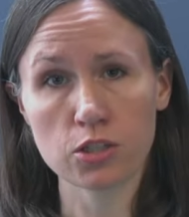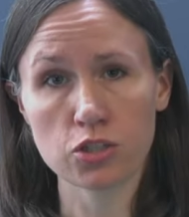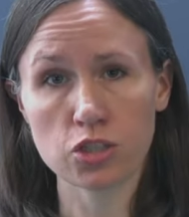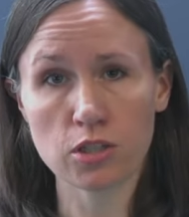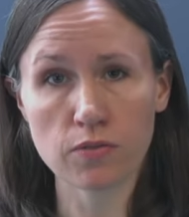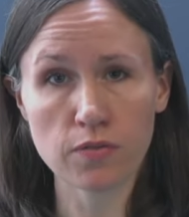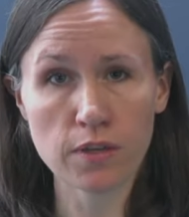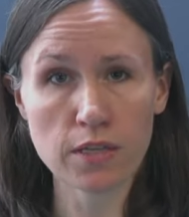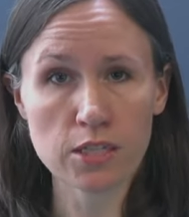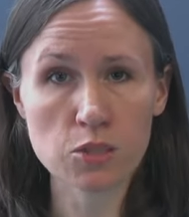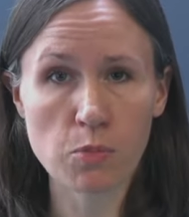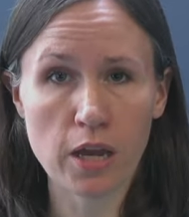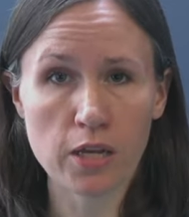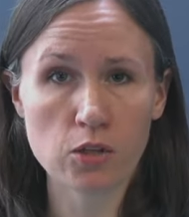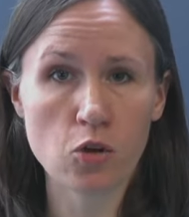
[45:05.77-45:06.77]
Giphy is
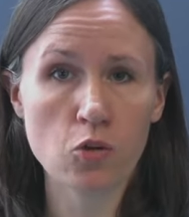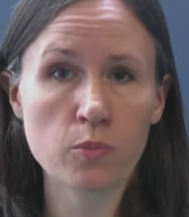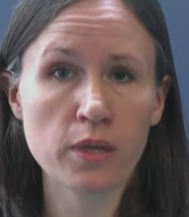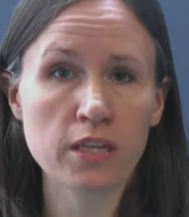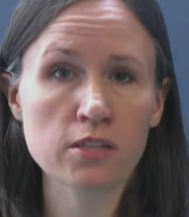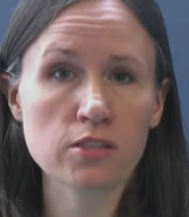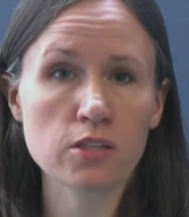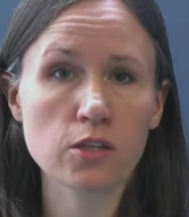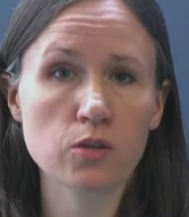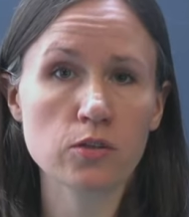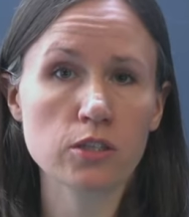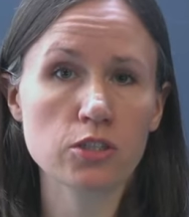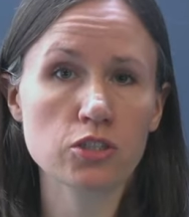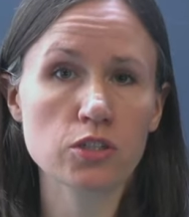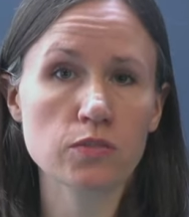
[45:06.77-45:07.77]
by no means the
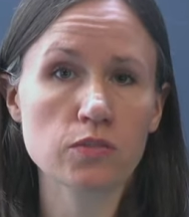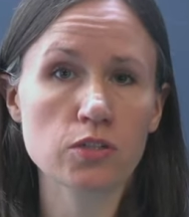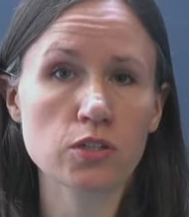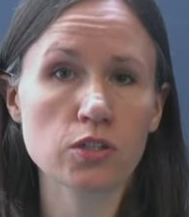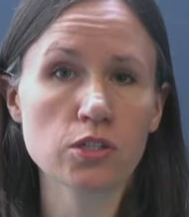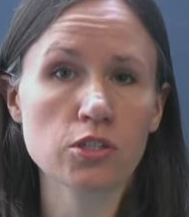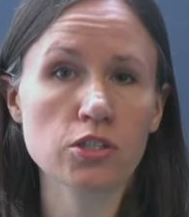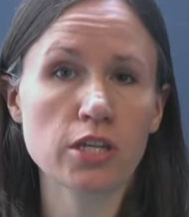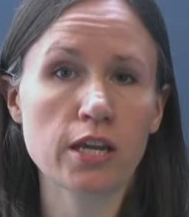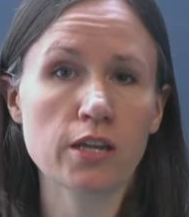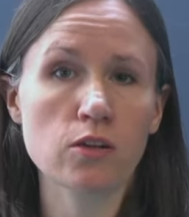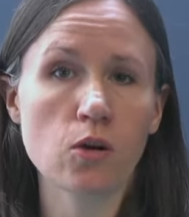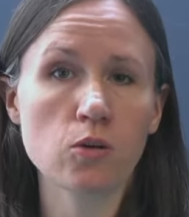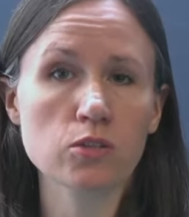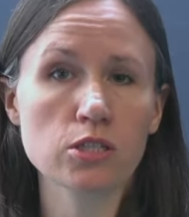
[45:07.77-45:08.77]
only GIF search
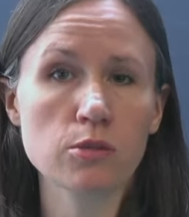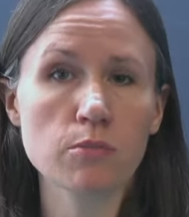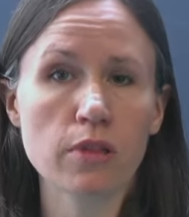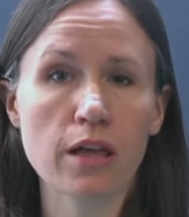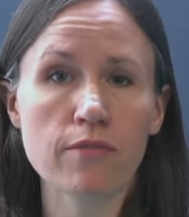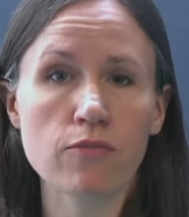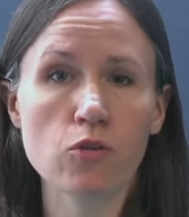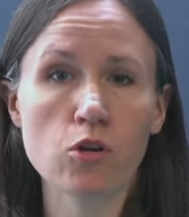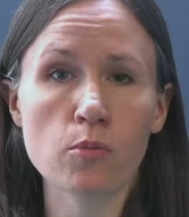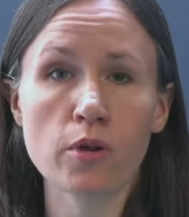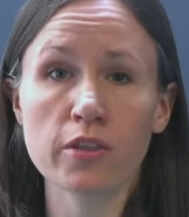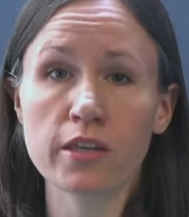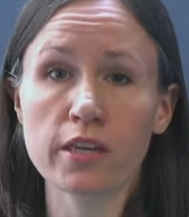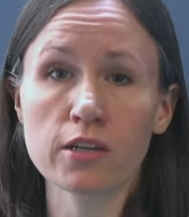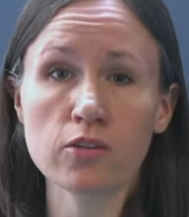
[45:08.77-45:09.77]
and hosting platform
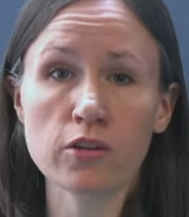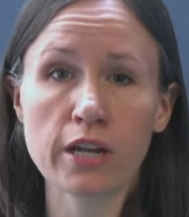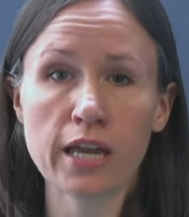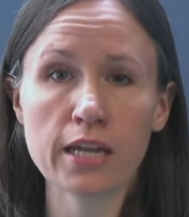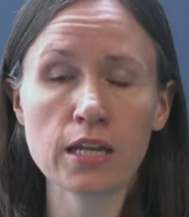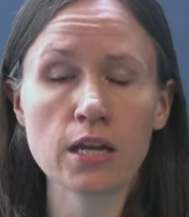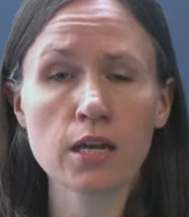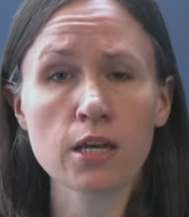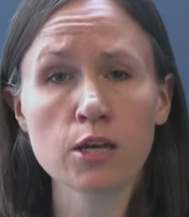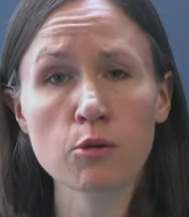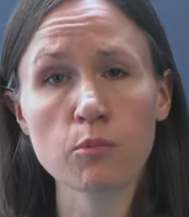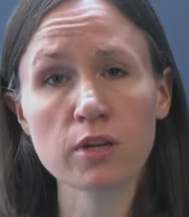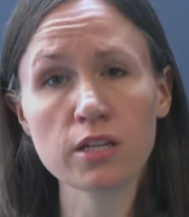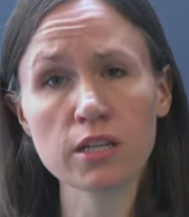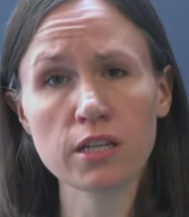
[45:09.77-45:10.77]
on the internet,
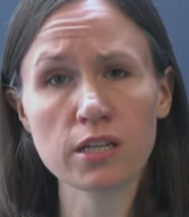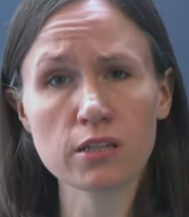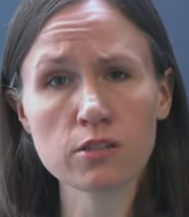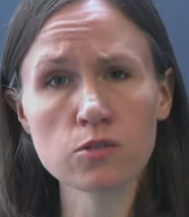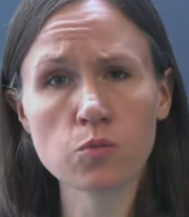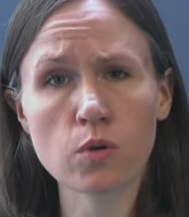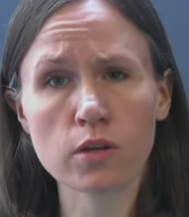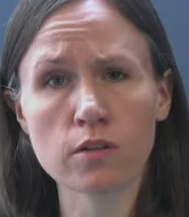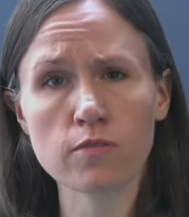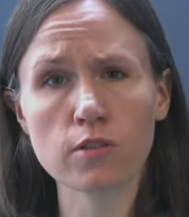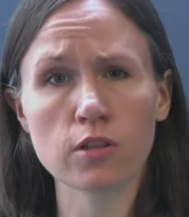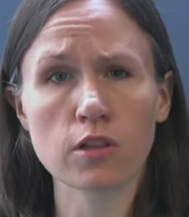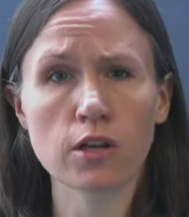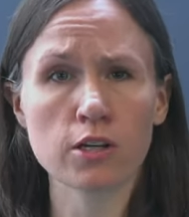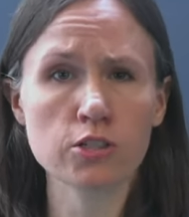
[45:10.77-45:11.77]
but it is one of
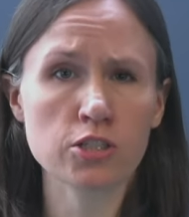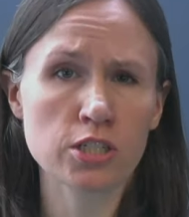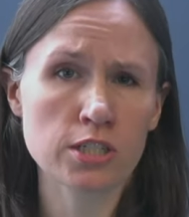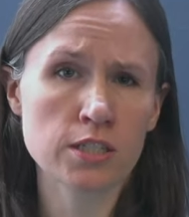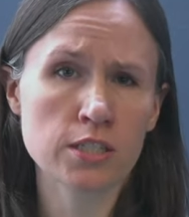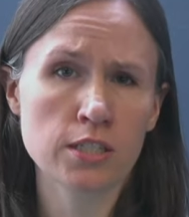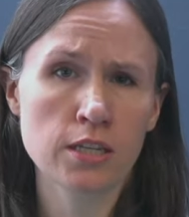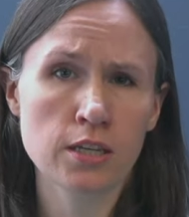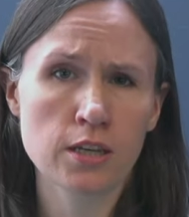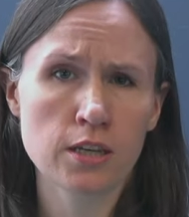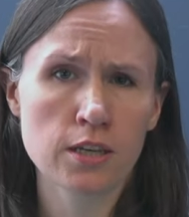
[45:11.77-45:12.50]
the largest.